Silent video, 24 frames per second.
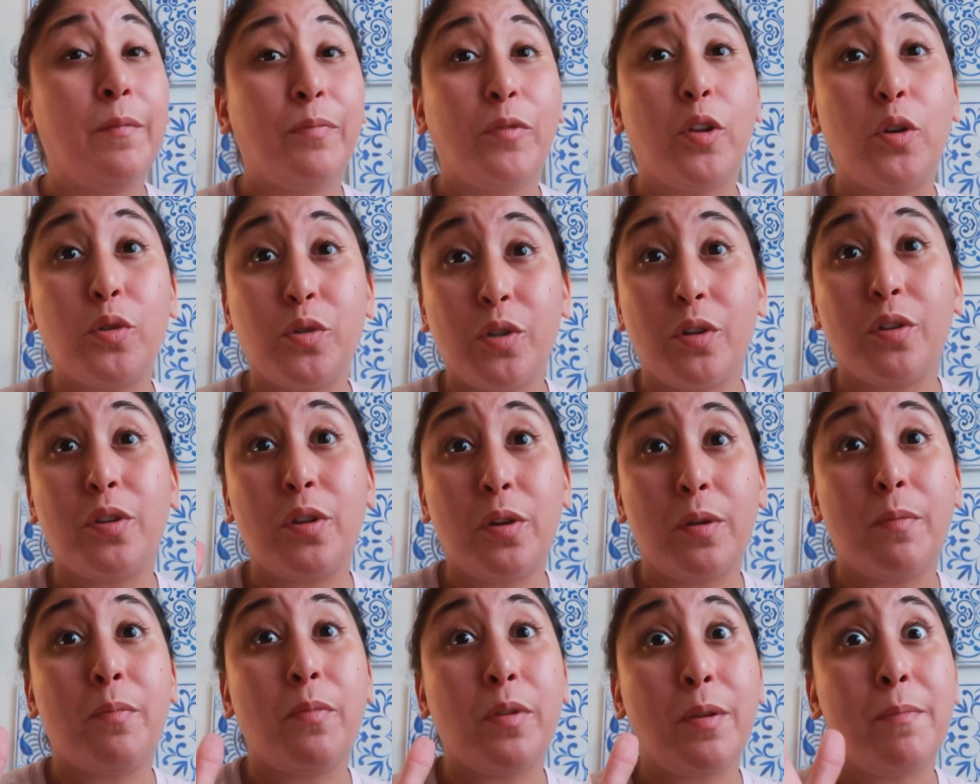Those are
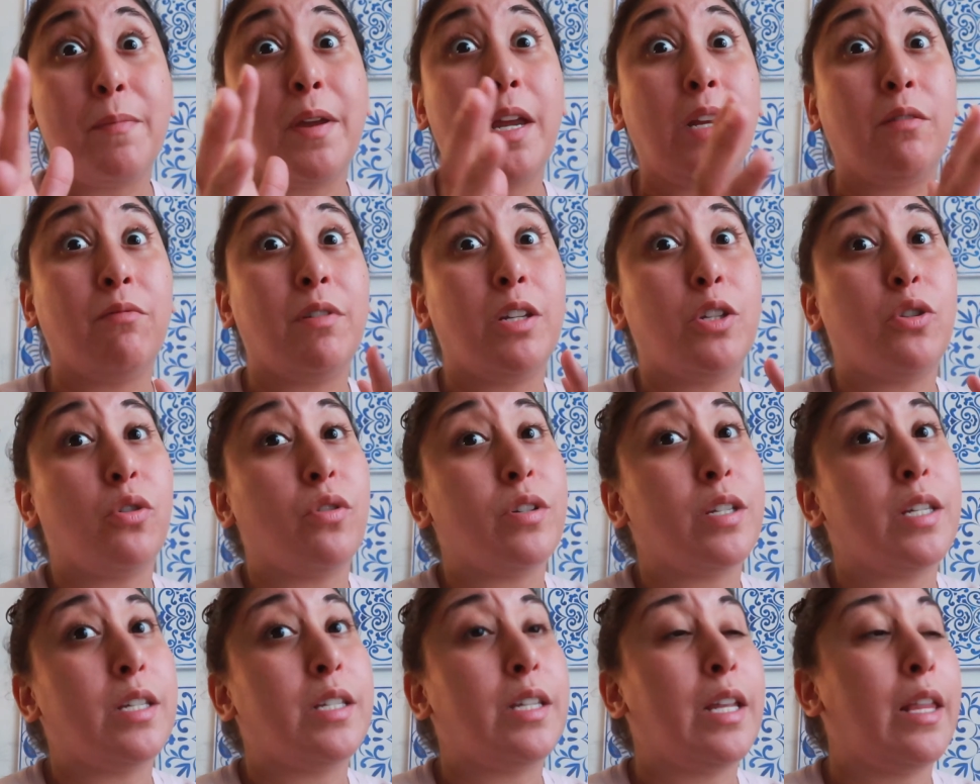the main
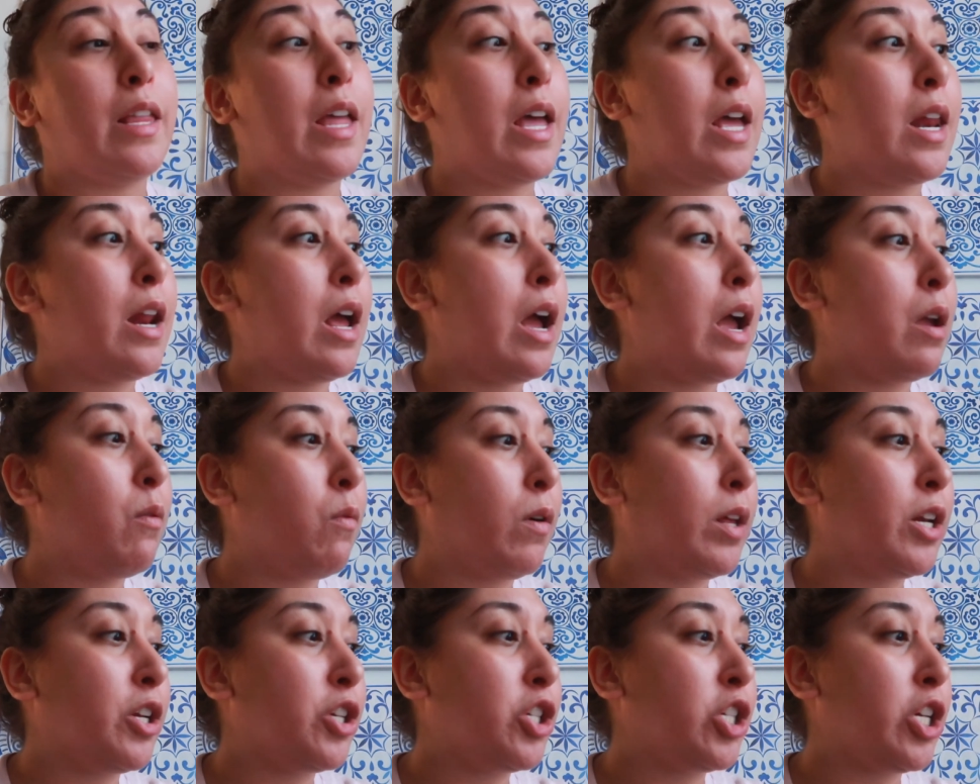resources that I
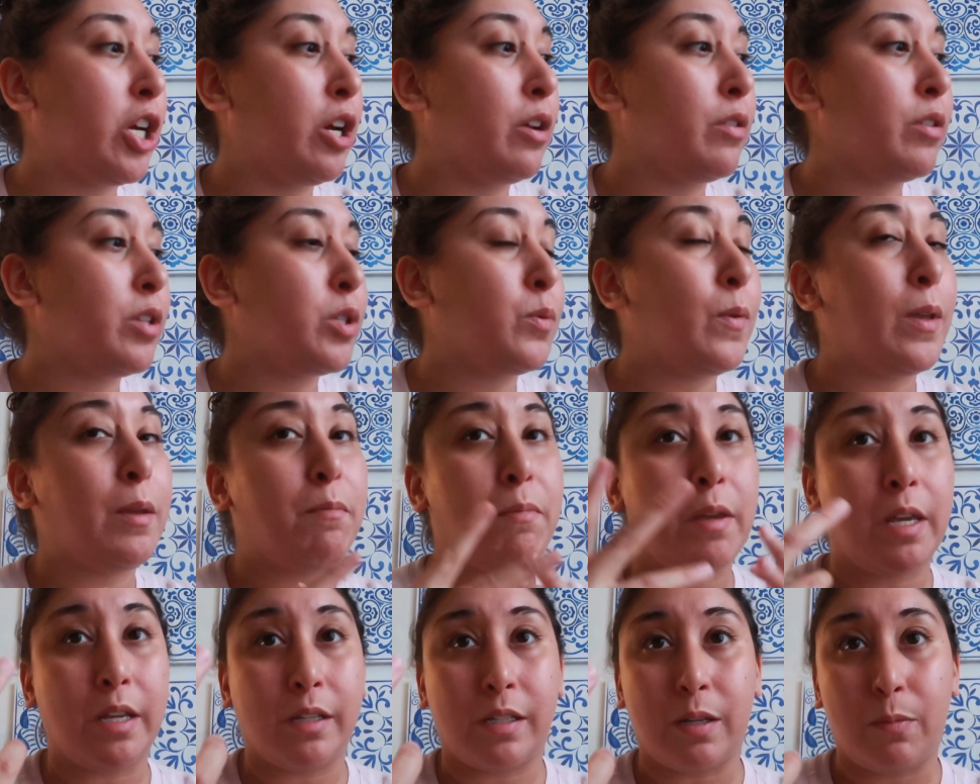want to share this week,
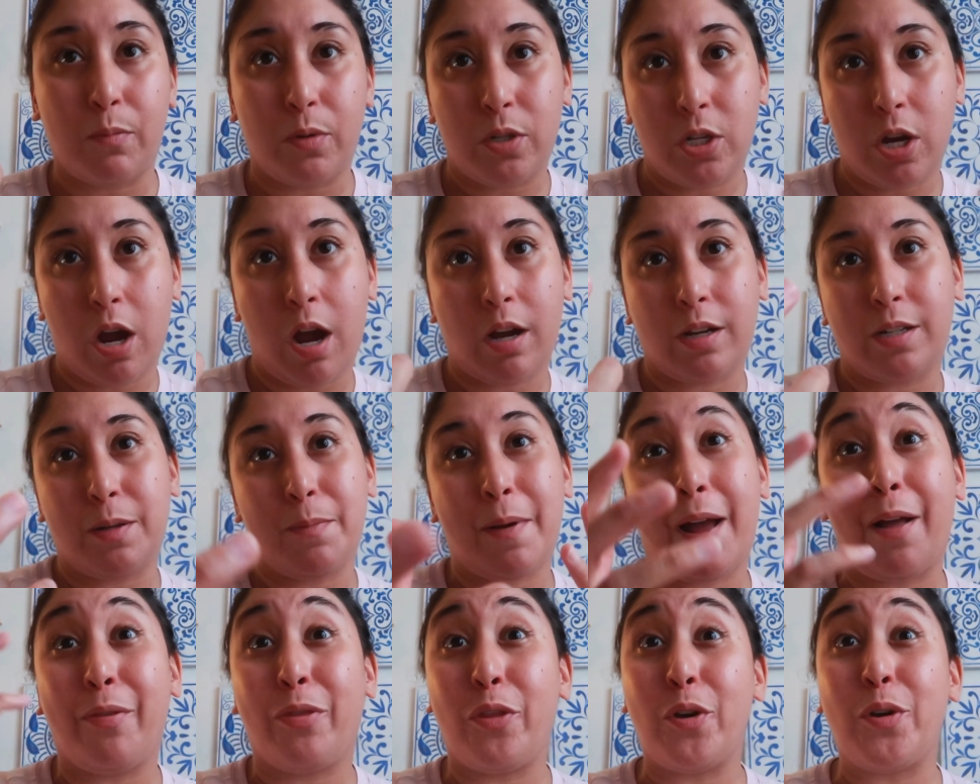because someone talked
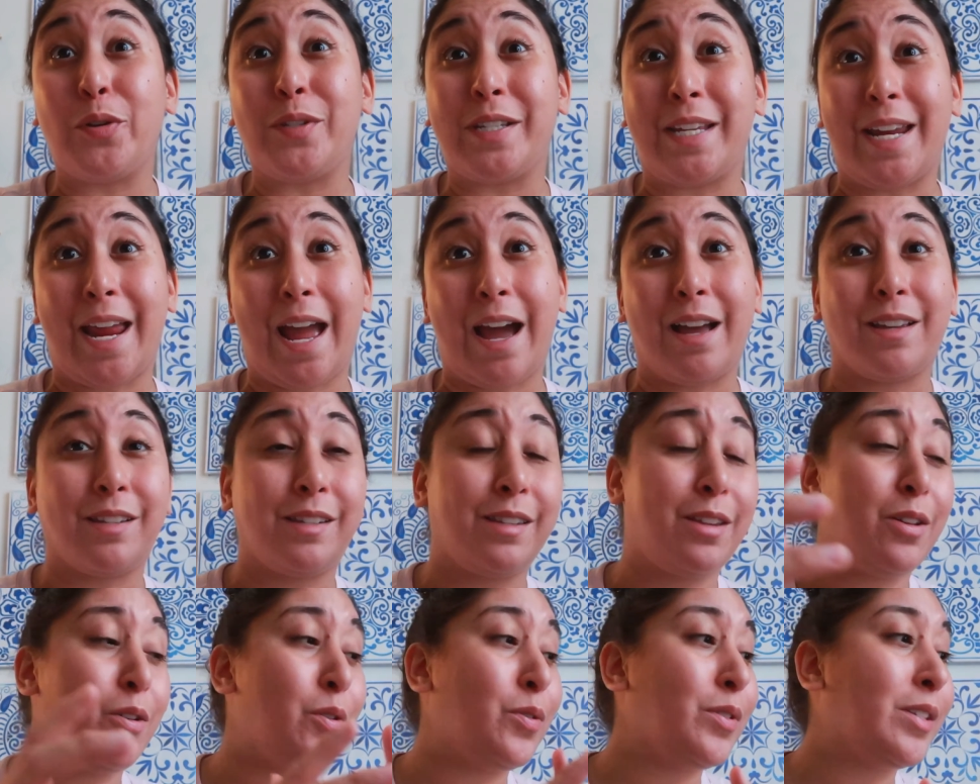about those and
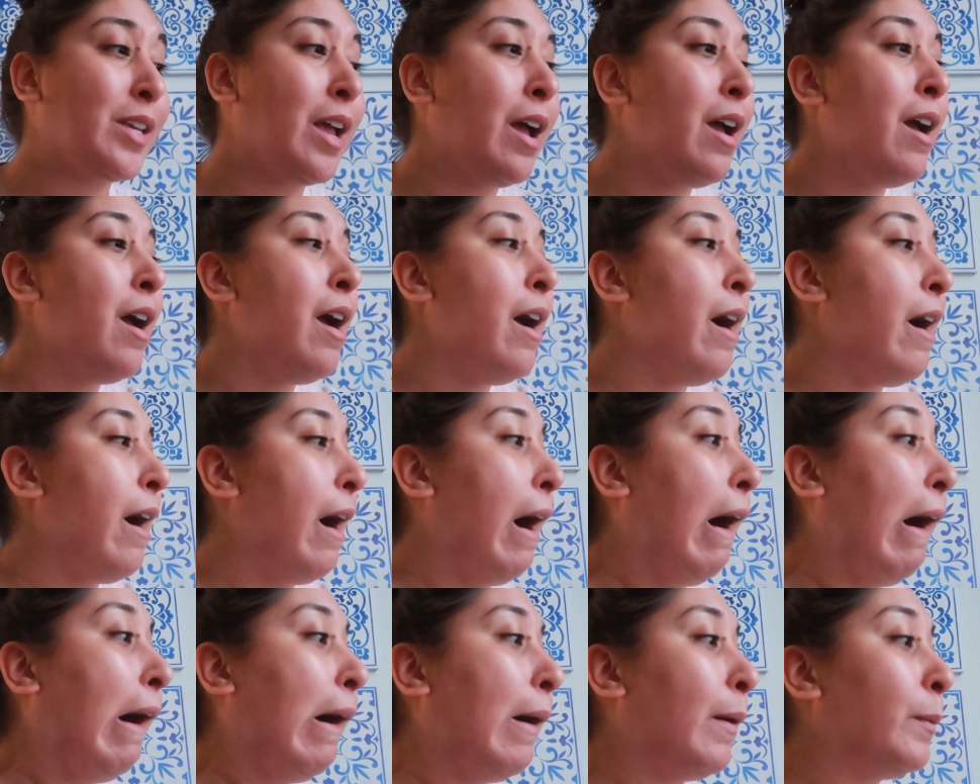asked those.
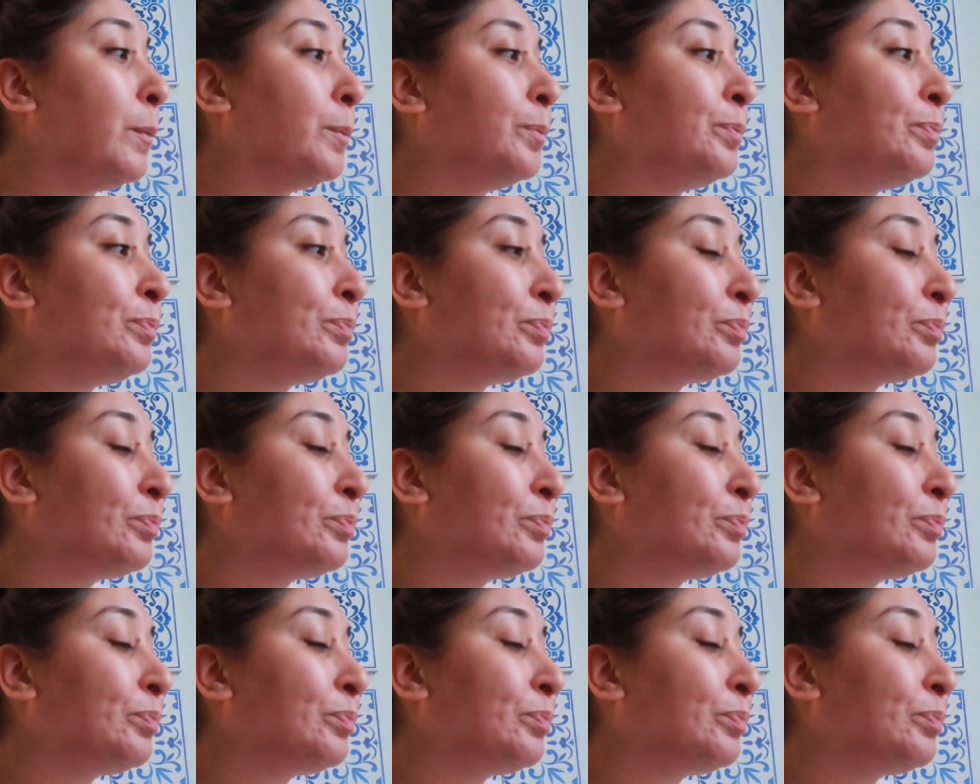And